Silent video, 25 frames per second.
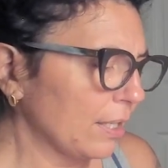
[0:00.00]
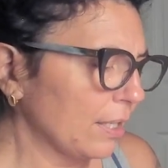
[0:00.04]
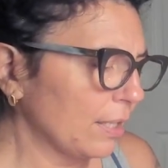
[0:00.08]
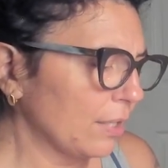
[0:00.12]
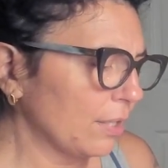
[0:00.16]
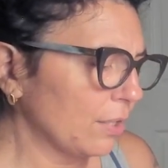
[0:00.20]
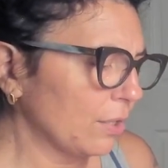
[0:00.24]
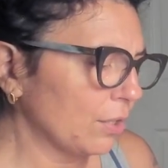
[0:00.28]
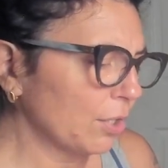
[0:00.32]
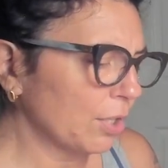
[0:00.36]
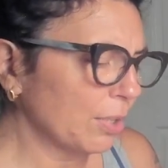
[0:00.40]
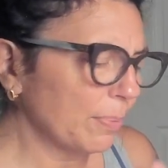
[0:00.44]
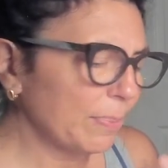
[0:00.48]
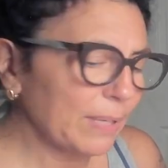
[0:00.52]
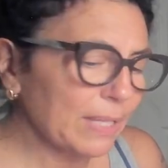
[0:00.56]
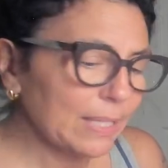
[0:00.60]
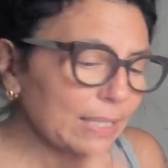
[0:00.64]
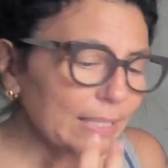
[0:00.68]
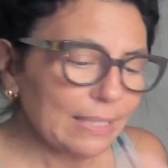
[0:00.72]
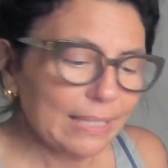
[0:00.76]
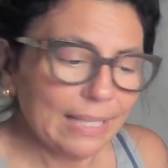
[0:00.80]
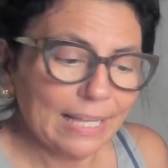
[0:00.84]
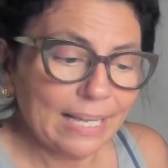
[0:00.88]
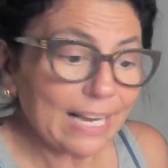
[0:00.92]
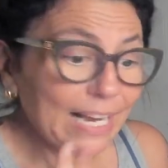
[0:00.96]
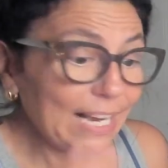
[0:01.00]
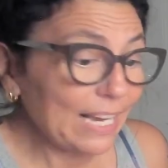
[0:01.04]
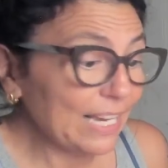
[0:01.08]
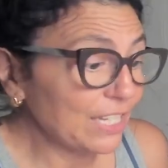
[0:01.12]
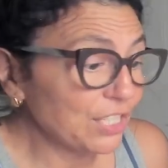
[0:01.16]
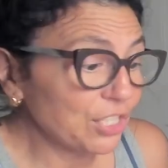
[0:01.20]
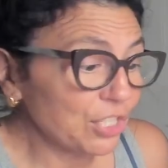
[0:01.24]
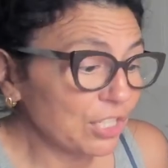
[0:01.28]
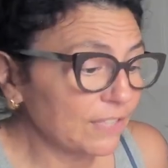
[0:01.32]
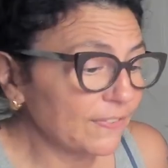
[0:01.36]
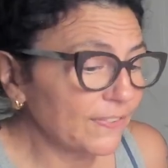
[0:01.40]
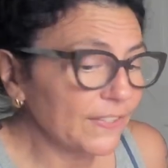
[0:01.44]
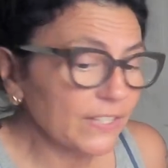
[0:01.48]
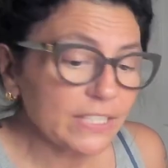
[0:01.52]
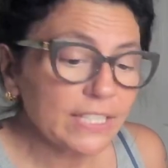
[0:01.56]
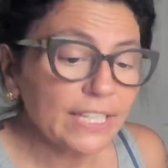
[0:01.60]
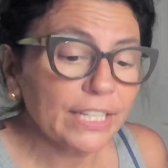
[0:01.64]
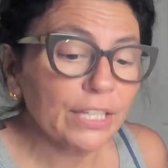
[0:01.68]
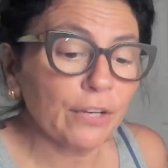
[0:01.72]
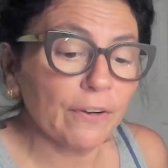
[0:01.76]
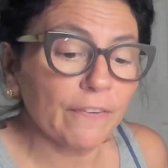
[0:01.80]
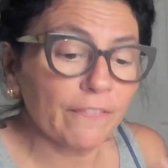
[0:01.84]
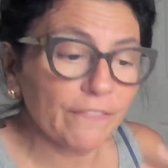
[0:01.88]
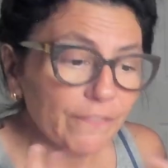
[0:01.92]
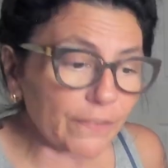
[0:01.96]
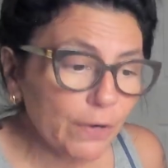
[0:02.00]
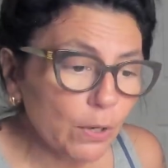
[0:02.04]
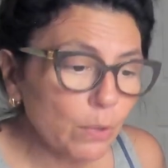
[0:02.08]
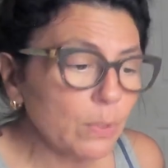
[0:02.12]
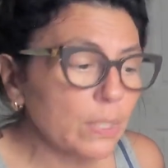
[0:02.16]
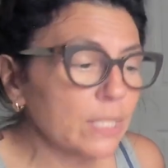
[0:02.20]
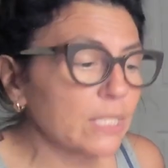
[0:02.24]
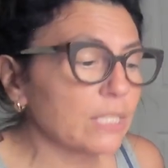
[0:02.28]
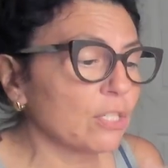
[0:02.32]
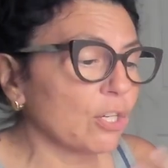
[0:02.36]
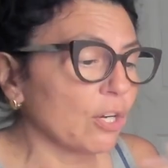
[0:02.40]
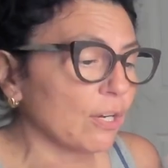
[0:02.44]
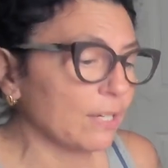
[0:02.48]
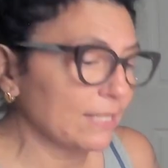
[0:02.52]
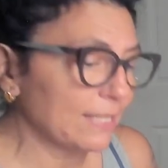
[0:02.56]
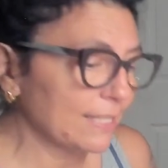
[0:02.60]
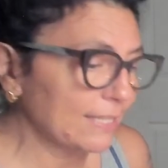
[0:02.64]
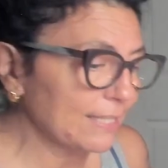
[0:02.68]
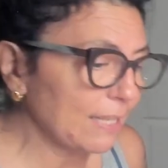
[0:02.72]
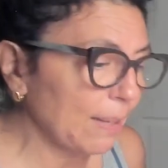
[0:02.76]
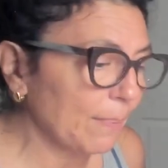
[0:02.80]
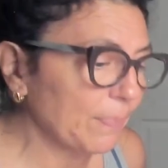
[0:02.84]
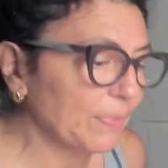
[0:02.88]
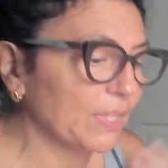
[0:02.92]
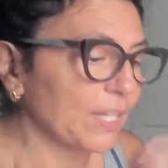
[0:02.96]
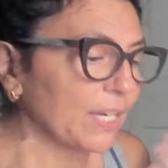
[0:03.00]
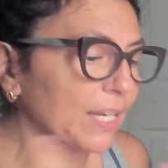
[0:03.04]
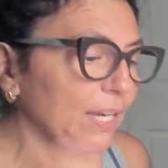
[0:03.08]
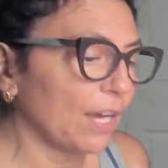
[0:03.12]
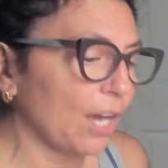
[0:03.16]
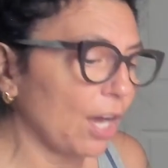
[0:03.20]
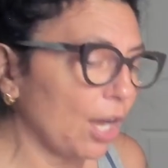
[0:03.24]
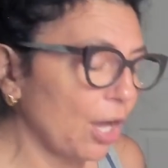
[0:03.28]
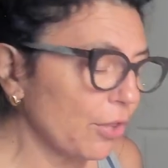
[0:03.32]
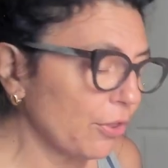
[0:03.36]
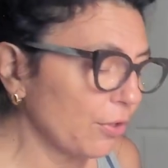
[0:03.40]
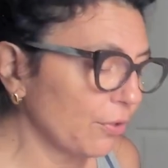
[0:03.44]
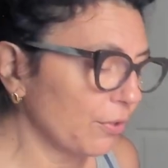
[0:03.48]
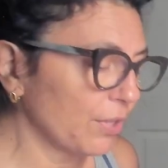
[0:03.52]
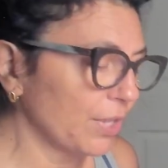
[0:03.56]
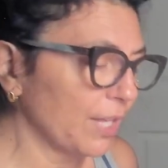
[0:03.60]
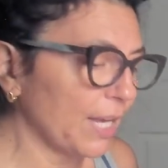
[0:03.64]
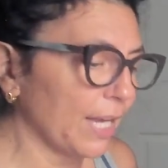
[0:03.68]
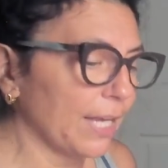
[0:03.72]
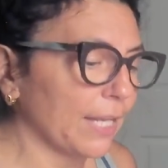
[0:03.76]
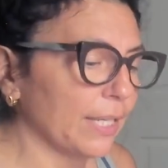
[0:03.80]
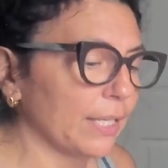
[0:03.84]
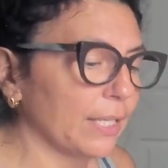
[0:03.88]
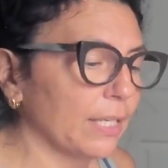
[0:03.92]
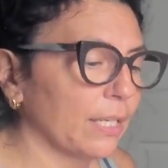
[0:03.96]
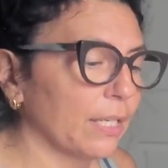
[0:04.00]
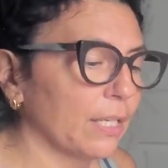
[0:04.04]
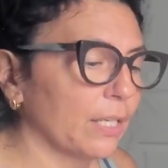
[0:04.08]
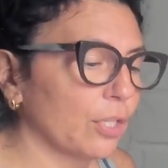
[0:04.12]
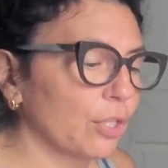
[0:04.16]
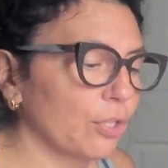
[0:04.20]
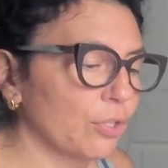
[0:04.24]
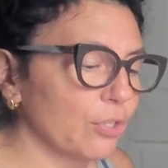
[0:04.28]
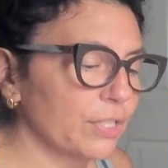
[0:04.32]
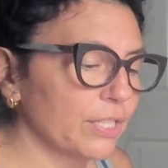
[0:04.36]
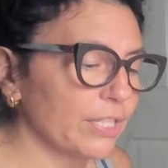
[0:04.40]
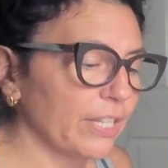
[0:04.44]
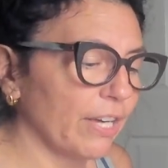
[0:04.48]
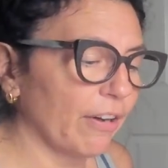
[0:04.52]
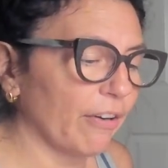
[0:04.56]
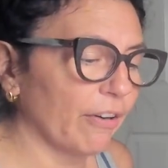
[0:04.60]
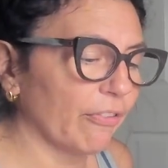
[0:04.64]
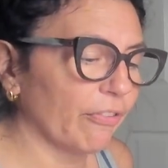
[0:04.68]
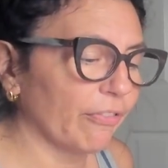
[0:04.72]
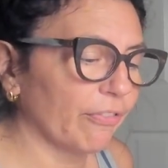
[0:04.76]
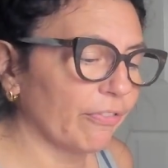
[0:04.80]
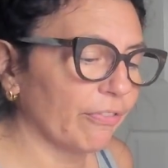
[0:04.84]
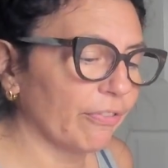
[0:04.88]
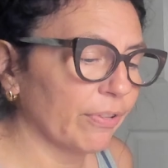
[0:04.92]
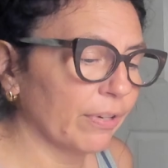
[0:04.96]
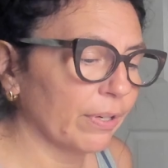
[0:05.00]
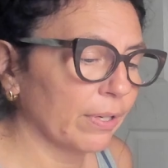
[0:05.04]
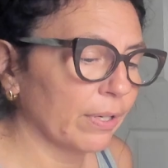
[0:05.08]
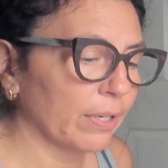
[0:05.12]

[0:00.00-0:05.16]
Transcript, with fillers: you could be like, it just feels like you're focused on something other than yourself.